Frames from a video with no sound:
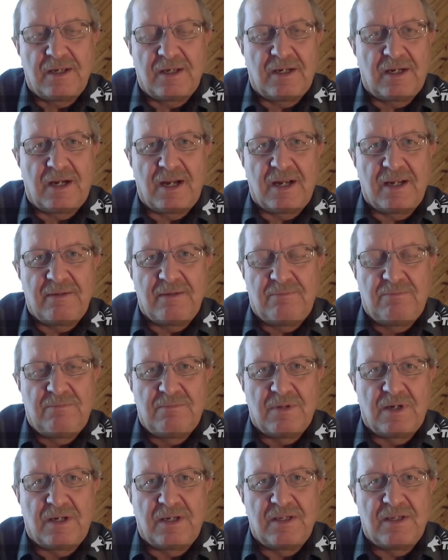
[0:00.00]
I,
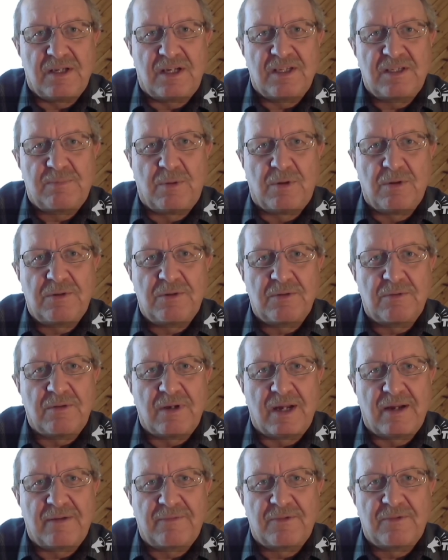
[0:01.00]
I, I spoke to
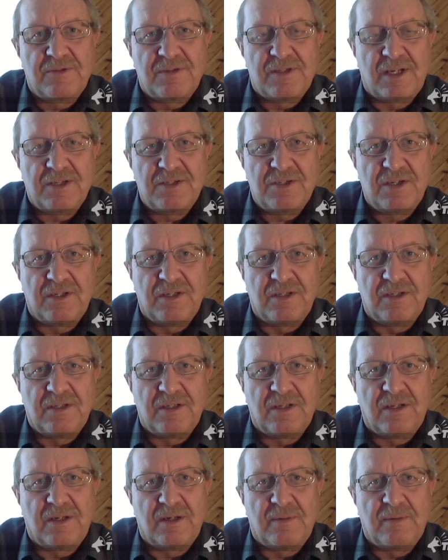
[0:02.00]
her after session
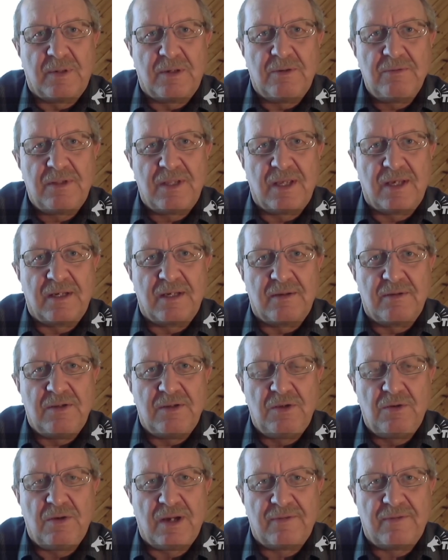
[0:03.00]
about that.
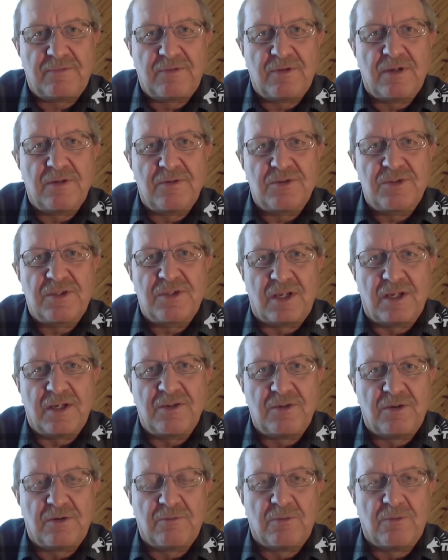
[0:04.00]
You have to
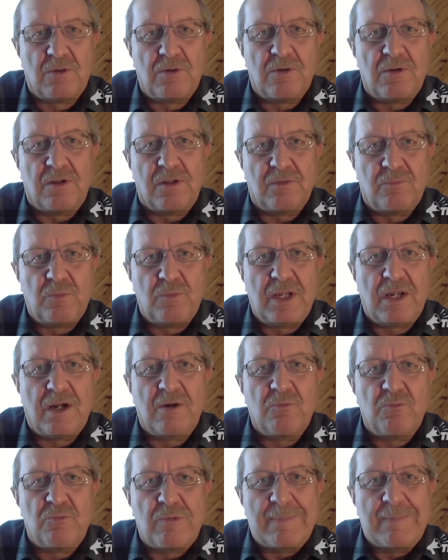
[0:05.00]
understand your role. We
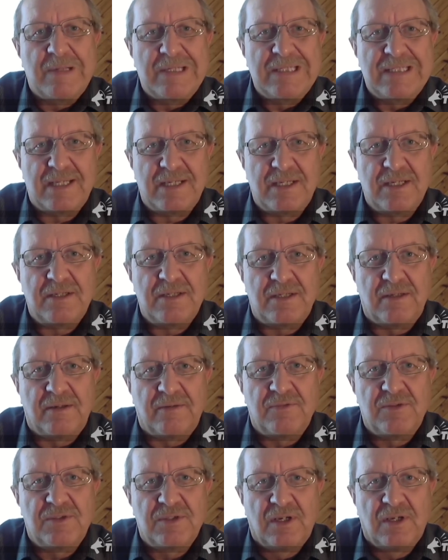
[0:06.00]
are
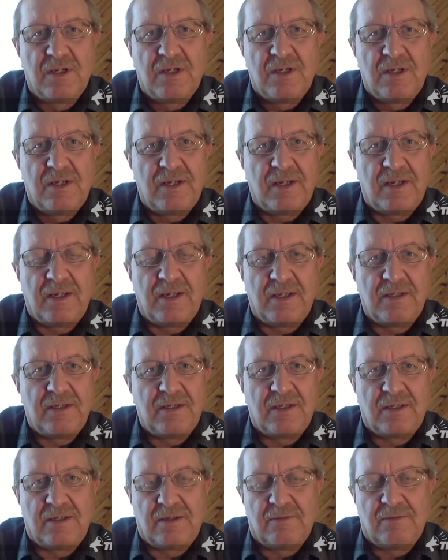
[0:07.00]
representatives
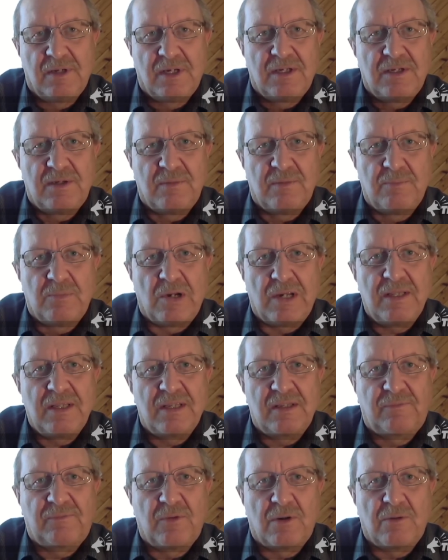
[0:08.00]
and uh, to bring
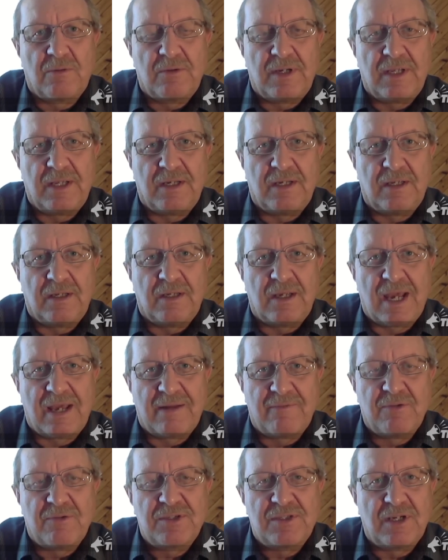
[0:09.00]
this forward in an
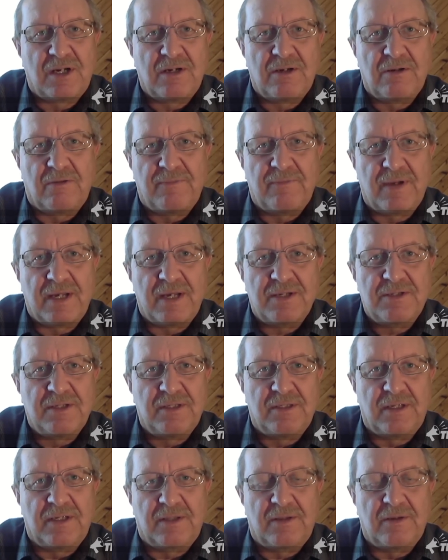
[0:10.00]
adversarial
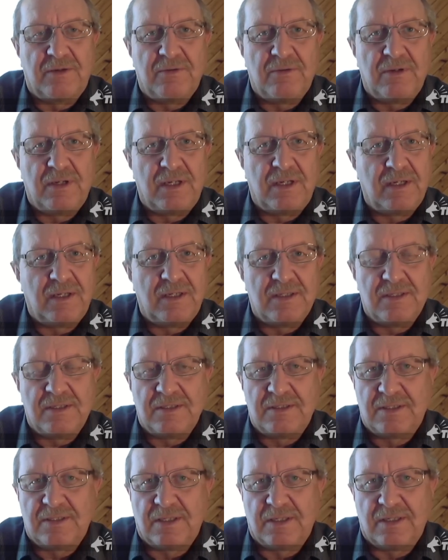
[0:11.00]
fashion, like you're doing,
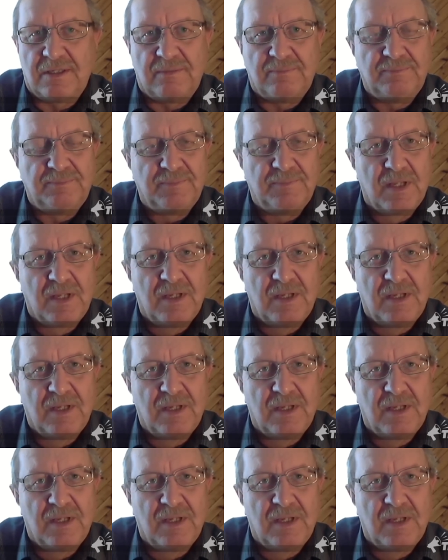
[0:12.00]
is um,